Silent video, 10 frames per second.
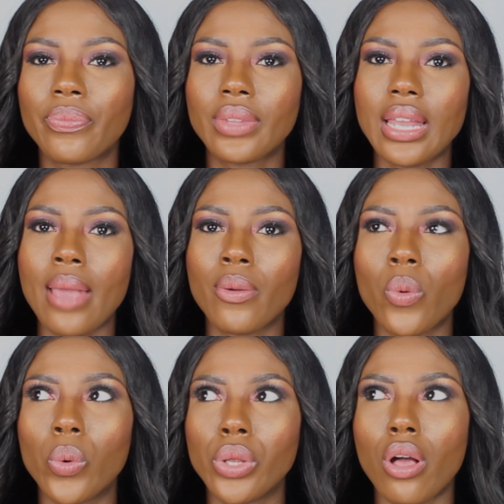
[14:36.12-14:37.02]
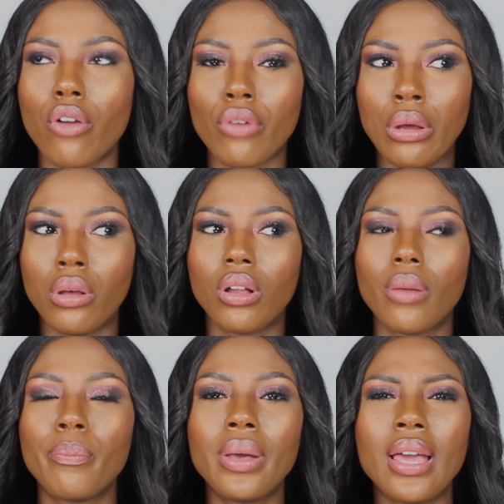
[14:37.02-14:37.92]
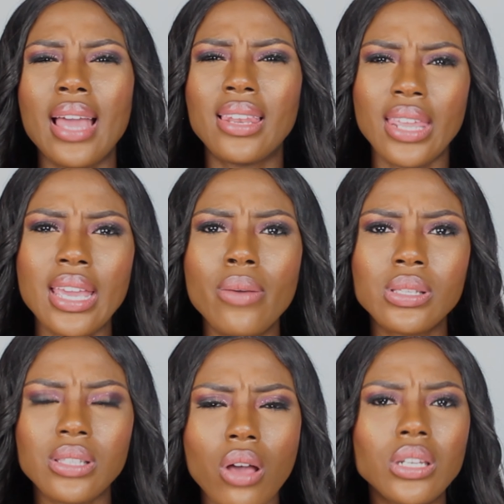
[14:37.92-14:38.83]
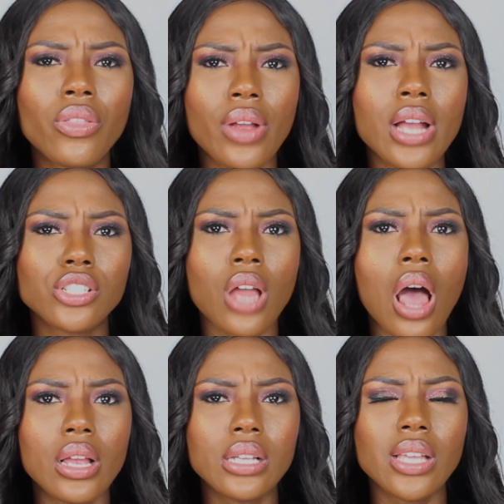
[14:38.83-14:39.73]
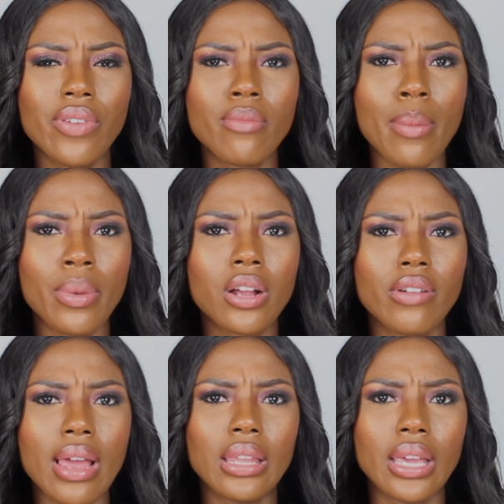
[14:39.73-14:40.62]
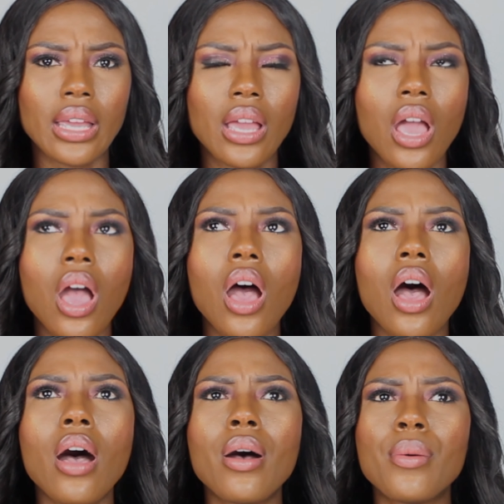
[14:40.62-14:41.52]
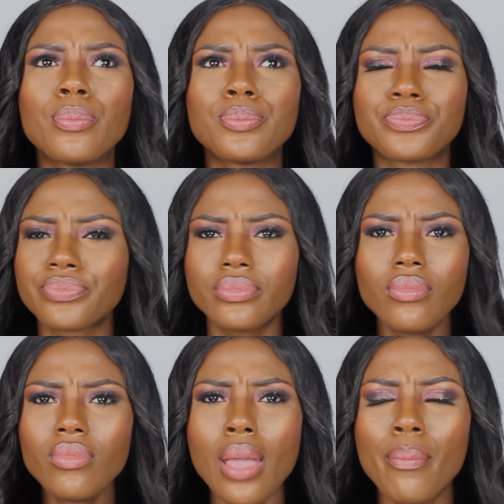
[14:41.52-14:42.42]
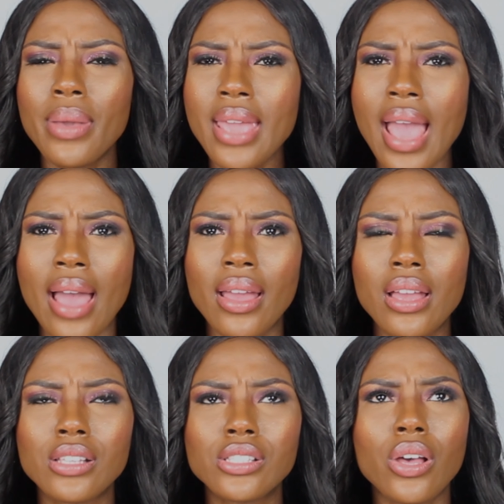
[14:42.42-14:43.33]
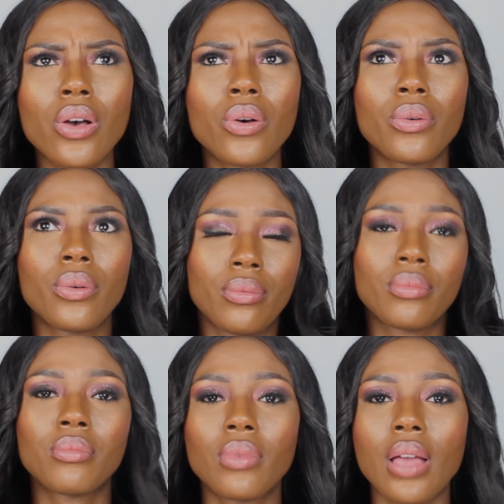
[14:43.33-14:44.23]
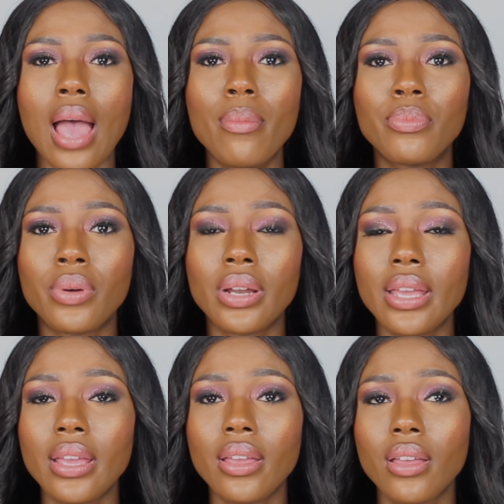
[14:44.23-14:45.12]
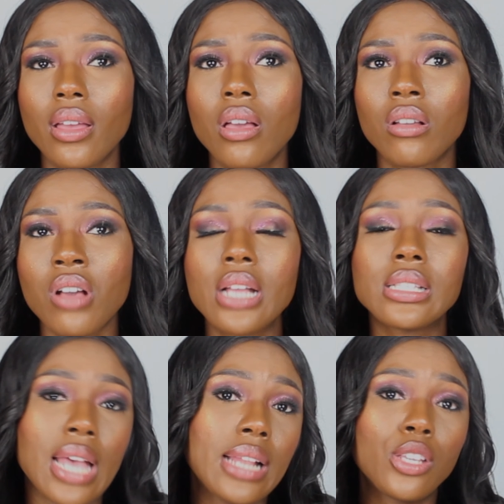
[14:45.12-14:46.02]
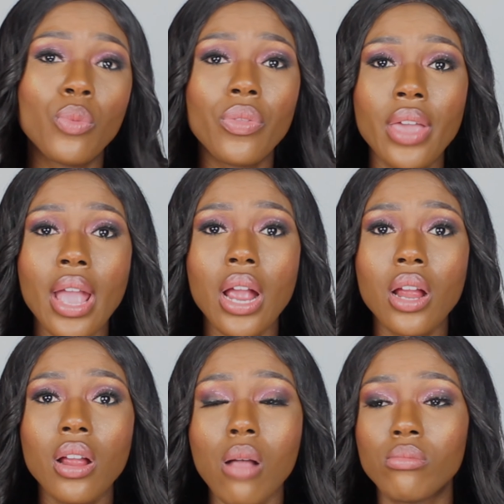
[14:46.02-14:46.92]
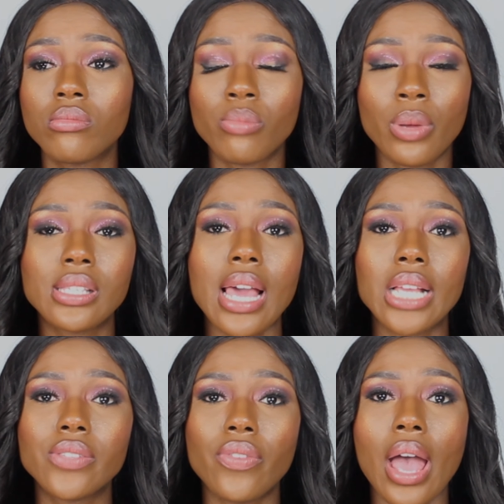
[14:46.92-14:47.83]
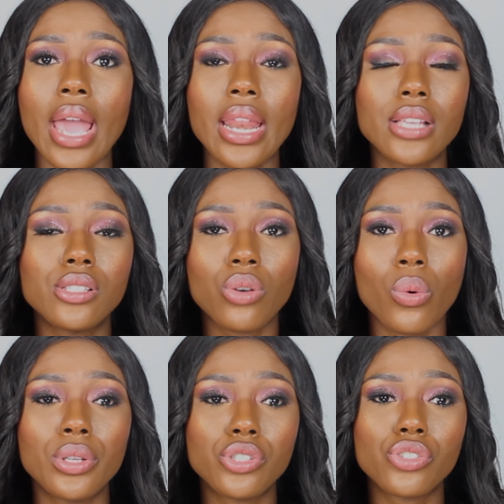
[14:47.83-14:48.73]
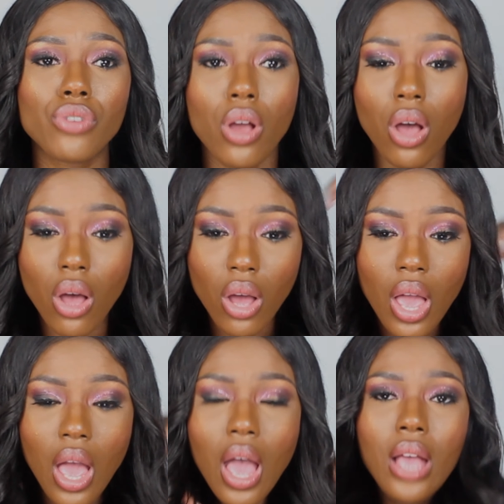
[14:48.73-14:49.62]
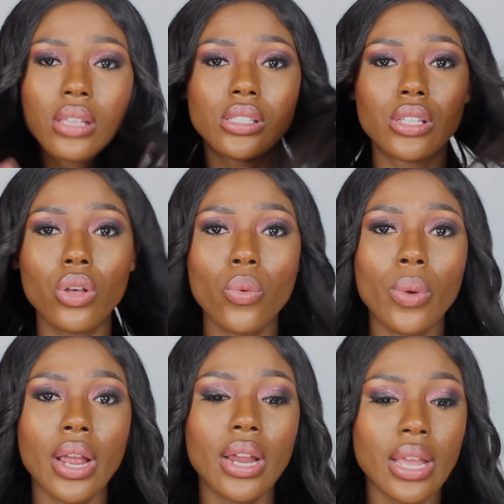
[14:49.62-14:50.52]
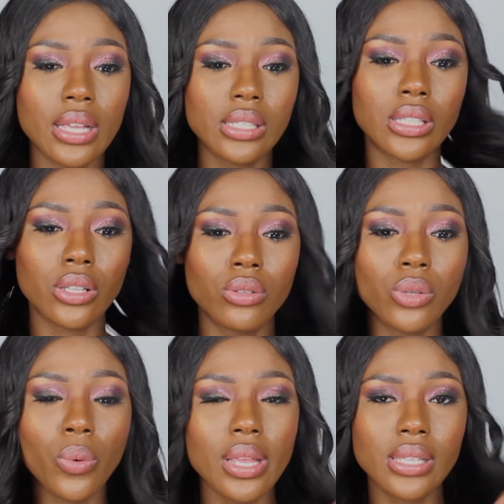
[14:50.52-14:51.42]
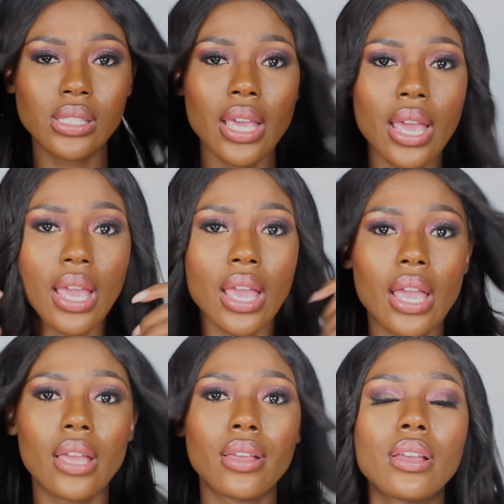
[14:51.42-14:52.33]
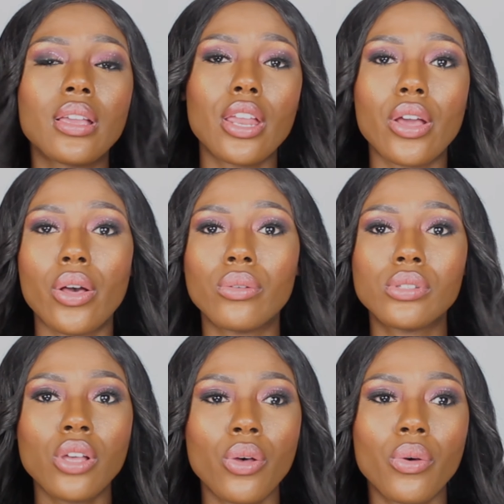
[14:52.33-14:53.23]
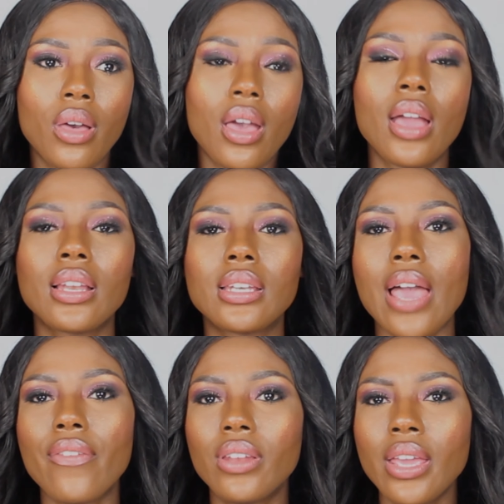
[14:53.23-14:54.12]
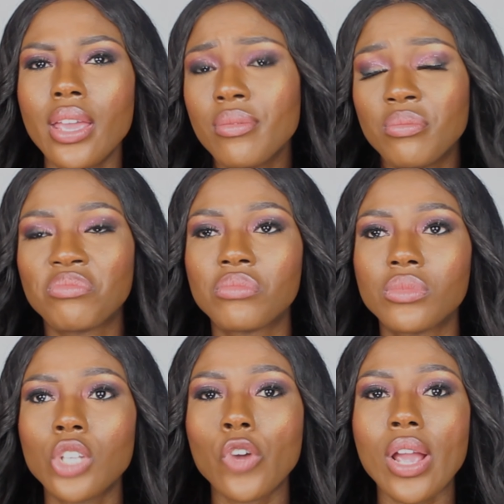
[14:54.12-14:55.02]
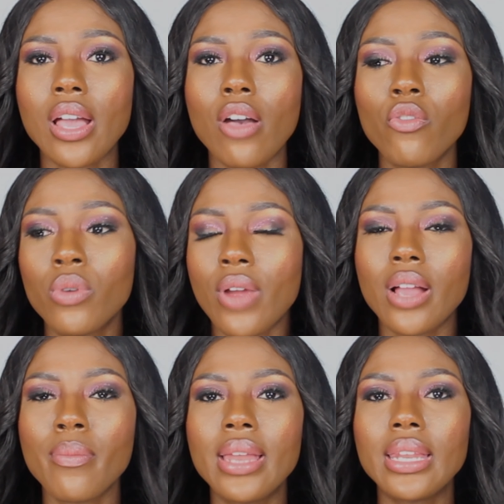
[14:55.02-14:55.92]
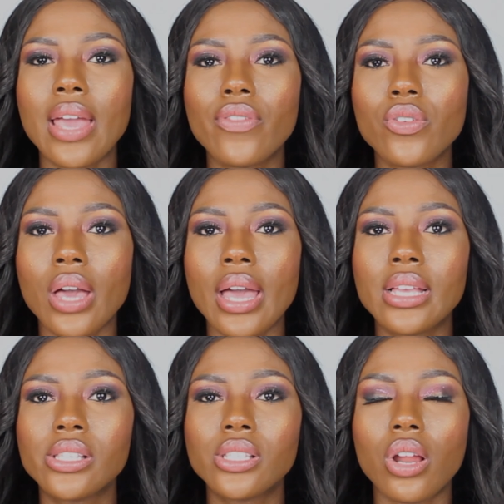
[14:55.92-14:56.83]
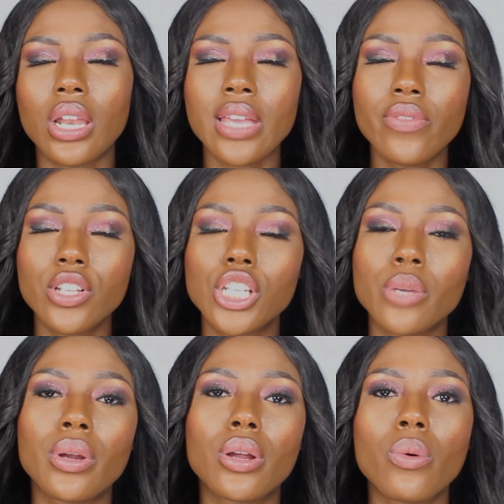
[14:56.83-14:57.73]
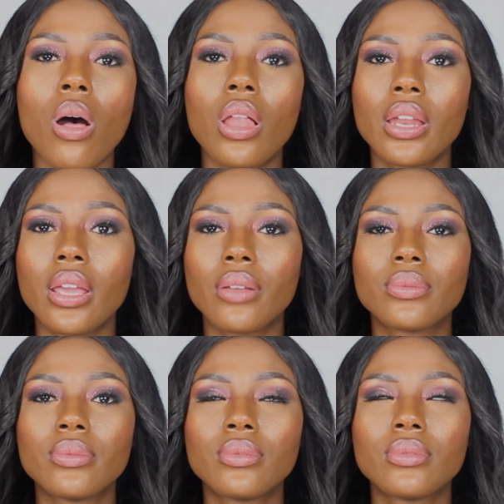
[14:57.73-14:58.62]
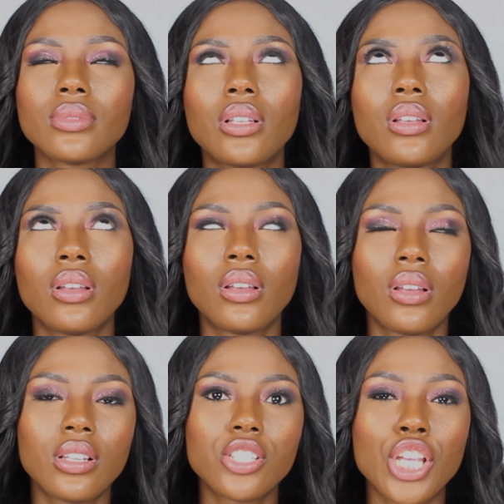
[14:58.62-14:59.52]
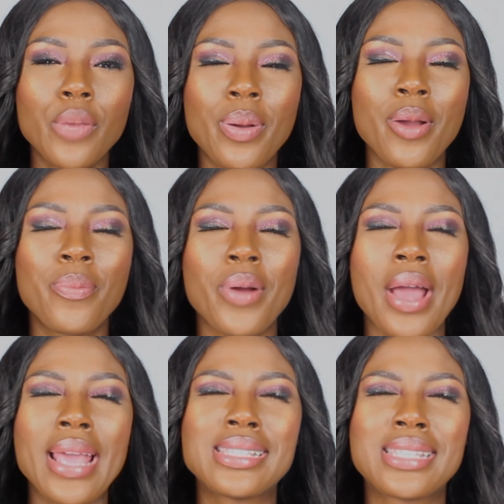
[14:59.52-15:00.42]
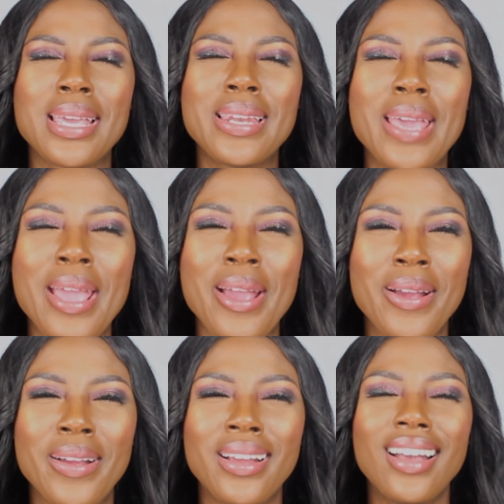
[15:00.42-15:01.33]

that I quoted y'all wrong. But I think it was under $300 if I remember correctly. But yeah, so I'm pretty contented with the hair. I'm pretty satisfied. It's going strong. Still wearing it, still doing its thing, you know. So definitely I would recommend it if you guys are looking for cheaper quality, cheaper pricing hair.